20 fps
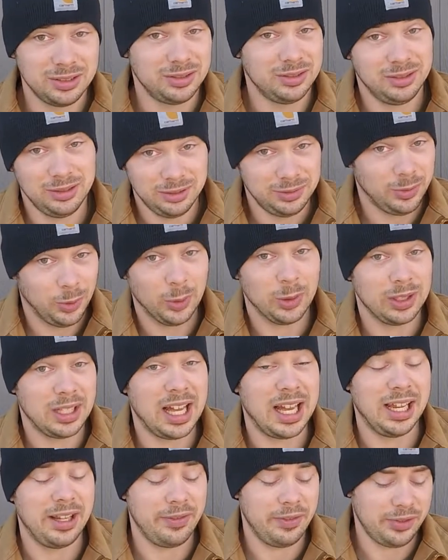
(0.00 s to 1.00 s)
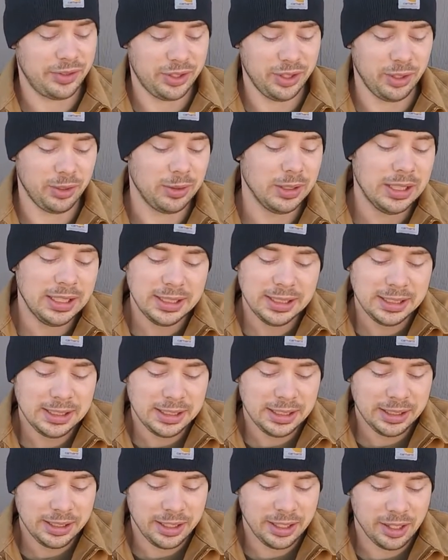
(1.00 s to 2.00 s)
for life. So,
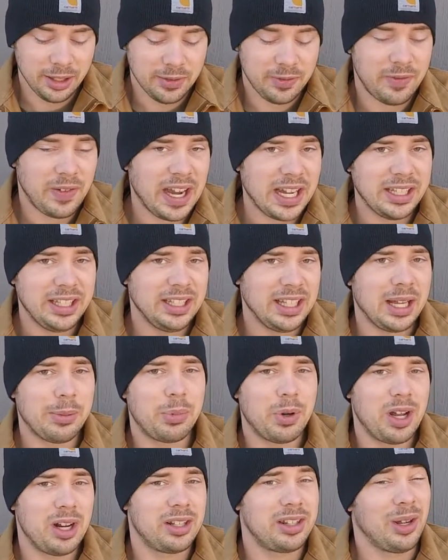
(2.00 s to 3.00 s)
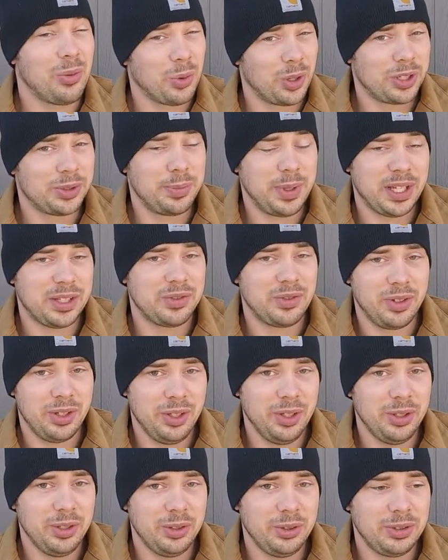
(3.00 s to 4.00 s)
you know, finding that product that works best for
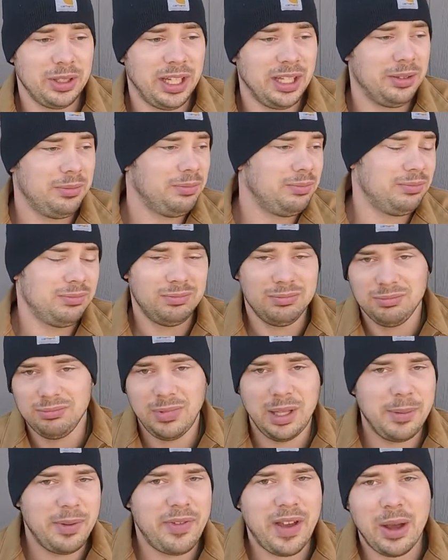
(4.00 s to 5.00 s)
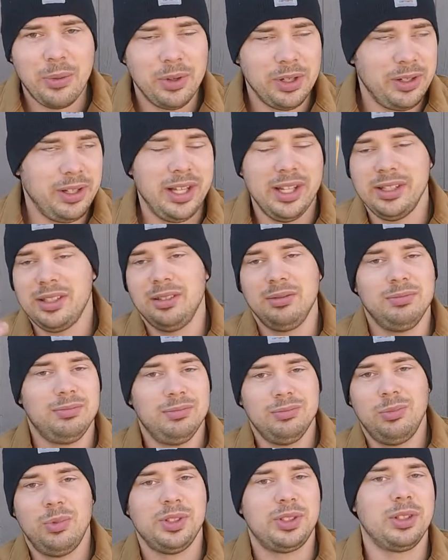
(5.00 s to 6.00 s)
you, and maybe Fatwood isn't
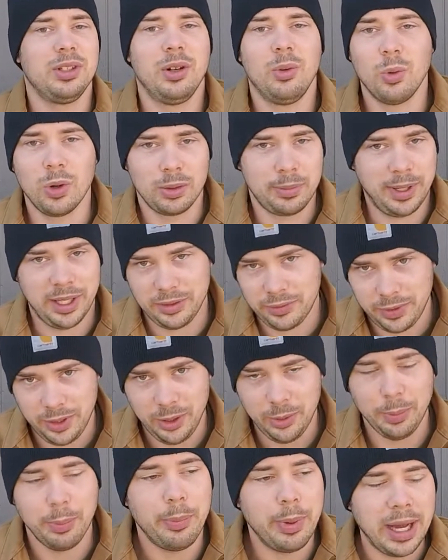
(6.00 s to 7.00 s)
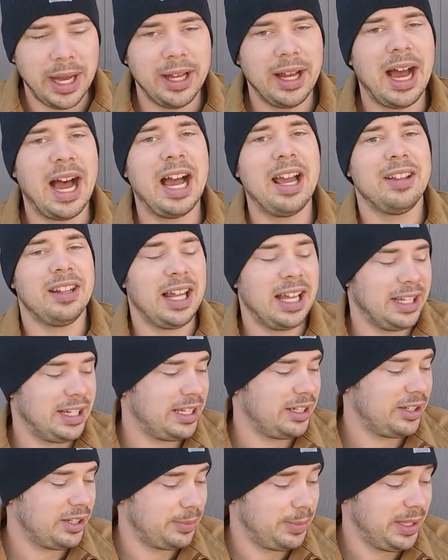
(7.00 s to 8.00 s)
what's going to work best for you, but I like
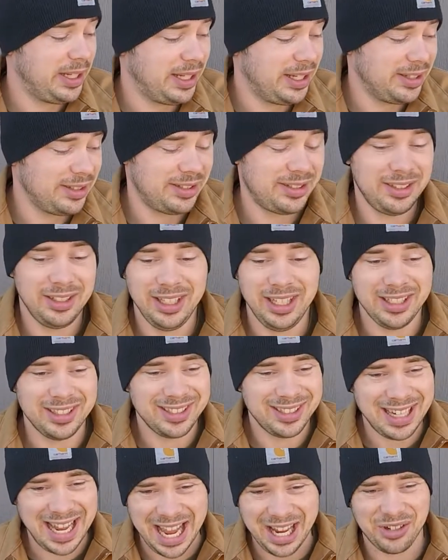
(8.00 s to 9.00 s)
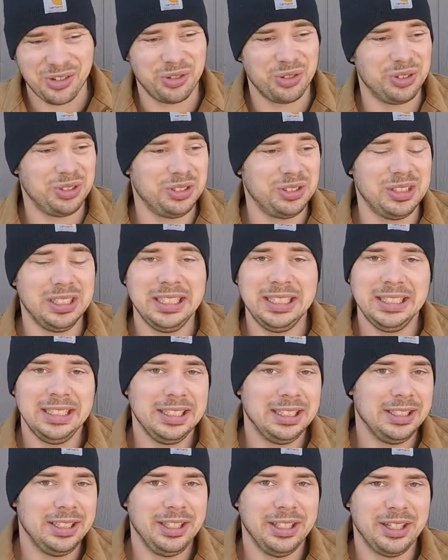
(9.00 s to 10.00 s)
it just because it's natural,
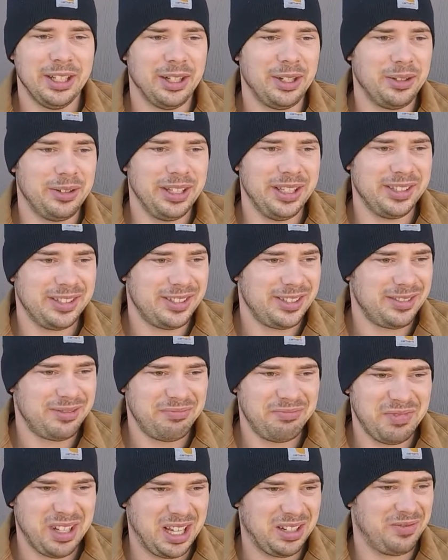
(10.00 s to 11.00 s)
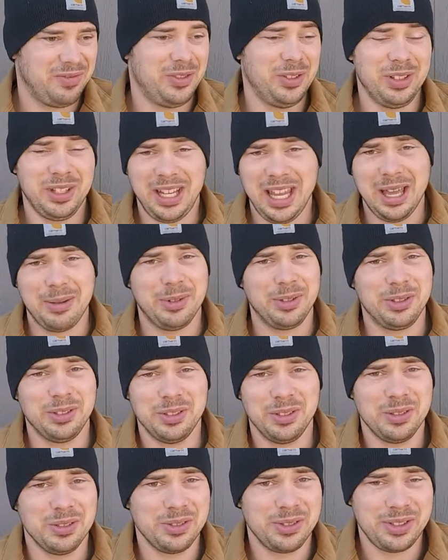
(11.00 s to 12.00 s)
you know, it's not full of
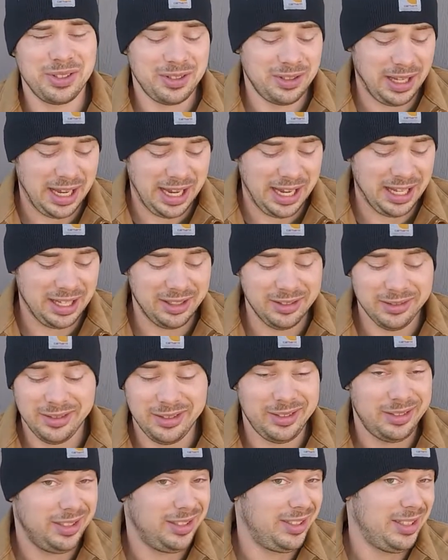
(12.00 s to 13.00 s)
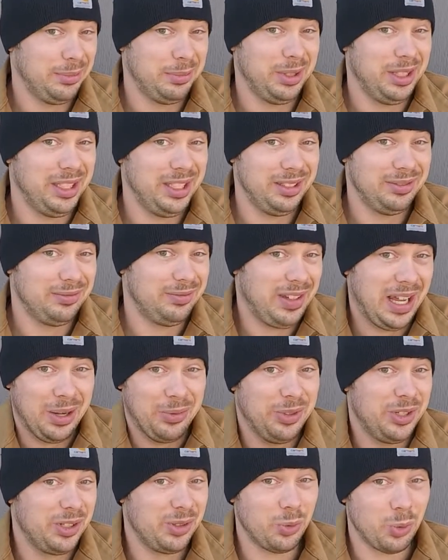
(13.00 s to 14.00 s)
chemicals, and simply
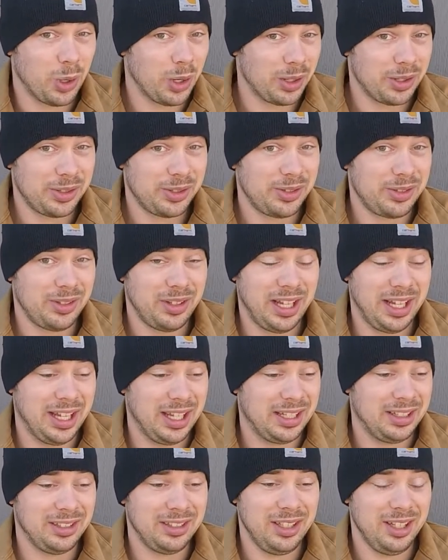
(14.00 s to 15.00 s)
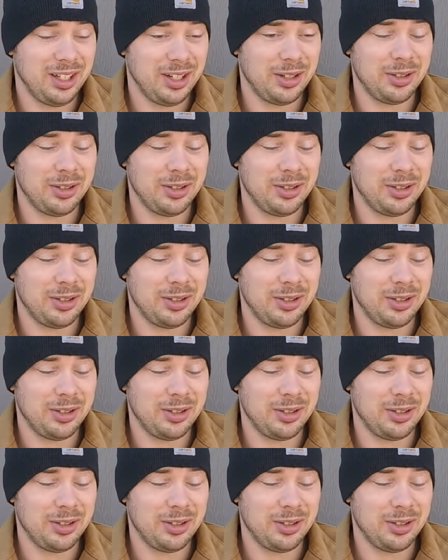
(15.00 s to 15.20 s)
Fatwood just works. And, you know,